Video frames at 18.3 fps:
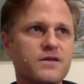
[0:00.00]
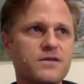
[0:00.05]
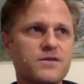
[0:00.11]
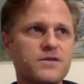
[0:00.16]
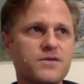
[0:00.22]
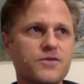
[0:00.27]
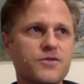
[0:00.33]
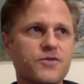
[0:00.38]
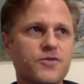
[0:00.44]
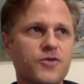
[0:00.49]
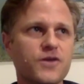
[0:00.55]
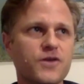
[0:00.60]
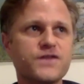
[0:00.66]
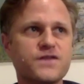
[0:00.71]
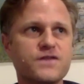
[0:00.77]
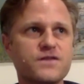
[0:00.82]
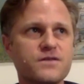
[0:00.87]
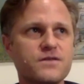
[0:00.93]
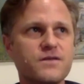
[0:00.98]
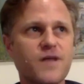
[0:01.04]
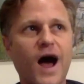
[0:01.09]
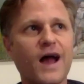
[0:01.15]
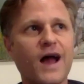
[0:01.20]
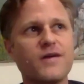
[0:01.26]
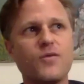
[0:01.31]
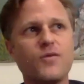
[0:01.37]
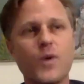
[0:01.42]
there is
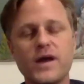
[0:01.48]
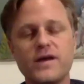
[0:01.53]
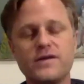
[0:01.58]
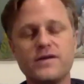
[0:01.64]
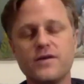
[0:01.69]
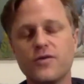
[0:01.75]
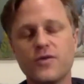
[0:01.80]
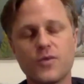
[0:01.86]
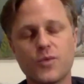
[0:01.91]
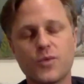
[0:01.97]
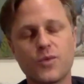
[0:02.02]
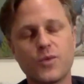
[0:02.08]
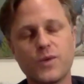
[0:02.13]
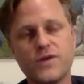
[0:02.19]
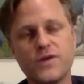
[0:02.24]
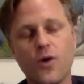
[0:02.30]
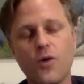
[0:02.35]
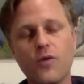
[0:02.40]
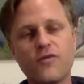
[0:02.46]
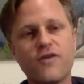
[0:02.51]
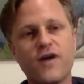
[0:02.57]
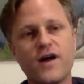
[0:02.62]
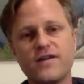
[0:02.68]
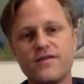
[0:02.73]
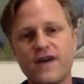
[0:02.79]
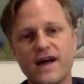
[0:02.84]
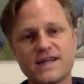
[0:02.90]
not a way, that we don't
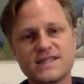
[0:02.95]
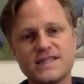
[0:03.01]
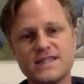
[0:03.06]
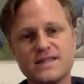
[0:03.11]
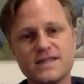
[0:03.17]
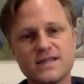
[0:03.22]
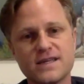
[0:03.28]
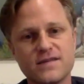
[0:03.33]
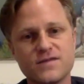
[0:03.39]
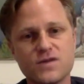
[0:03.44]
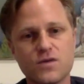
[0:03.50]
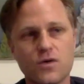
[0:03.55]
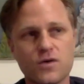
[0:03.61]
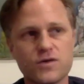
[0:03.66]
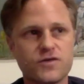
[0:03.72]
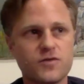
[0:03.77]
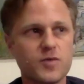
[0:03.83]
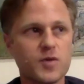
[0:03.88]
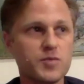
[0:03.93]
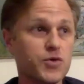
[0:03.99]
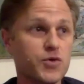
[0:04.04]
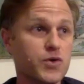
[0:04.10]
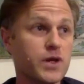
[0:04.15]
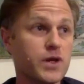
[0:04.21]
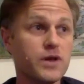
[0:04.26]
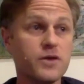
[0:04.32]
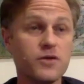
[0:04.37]
find a vaccine that gives long-term
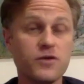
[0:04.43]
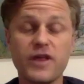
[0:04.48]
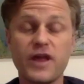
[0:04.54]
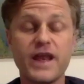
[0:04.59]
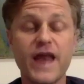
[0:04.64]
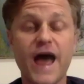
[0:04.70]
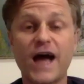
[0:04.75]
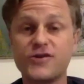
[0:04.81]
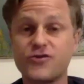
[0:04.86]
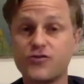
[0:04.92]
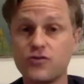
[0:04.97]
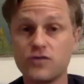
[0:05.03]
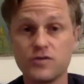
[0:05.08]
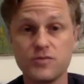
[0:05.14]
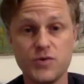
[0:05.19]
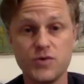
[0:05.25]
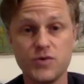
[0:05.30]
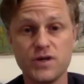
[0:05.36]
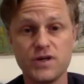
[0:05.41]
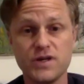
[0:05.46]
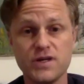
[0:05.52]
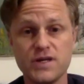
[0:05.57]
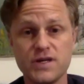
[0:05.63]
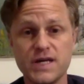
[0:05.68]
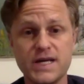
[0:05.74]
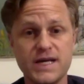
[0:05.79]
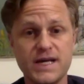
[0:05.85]
immunity, or that natural
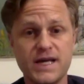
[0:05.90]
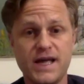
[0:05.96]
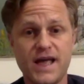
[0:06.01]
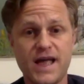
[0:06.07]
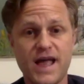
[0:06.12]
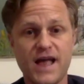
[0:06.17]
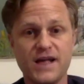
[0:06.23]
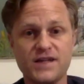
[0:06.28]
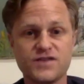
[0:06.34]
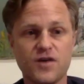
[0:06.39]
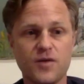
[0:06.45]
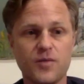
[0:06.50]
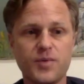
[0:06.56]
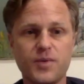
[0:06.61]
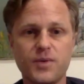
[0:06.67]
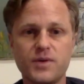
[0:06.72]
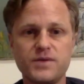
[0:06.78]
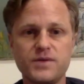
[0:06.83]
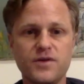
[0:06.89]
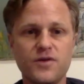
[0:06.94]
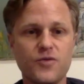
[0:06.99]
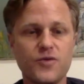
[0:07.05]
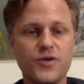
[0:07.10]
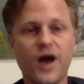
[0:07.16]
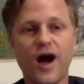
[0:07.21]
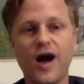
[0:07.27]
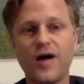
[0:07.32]
immunity ends up,
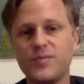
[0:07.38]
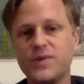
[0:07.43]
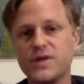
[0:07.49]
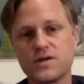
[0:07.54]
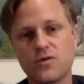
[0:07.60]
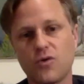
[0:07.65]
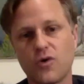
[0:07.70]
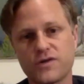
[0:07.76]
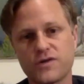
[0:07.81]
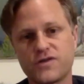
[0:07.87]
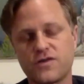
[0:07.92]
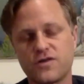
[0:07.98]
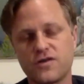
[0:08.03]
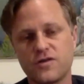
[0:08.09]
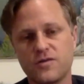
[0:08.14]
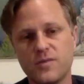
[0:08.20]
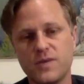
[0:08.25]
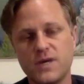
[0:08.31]
not being long-term.